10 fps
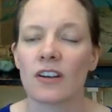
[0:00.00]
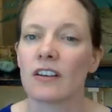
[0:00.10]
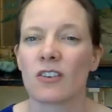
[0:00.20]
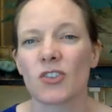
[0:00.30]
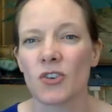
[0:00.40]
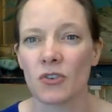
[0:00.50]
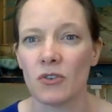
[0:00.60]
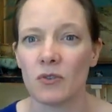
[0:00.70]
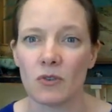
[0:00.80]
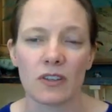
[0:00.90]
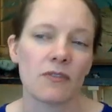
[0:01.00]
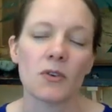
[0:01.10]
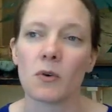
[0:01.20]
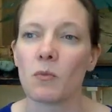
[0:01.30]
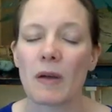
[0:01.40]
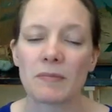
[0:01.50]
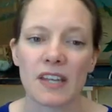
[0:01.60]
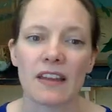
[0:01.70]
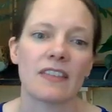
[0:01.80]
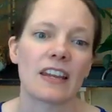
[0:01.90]
and I'll give you a
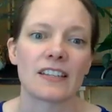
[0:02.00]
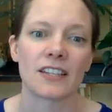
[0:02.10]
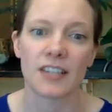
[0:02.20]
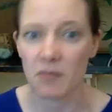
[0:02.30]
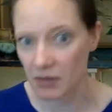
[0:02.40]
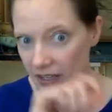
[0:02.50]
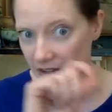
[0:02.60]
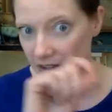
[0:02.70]
website that has a template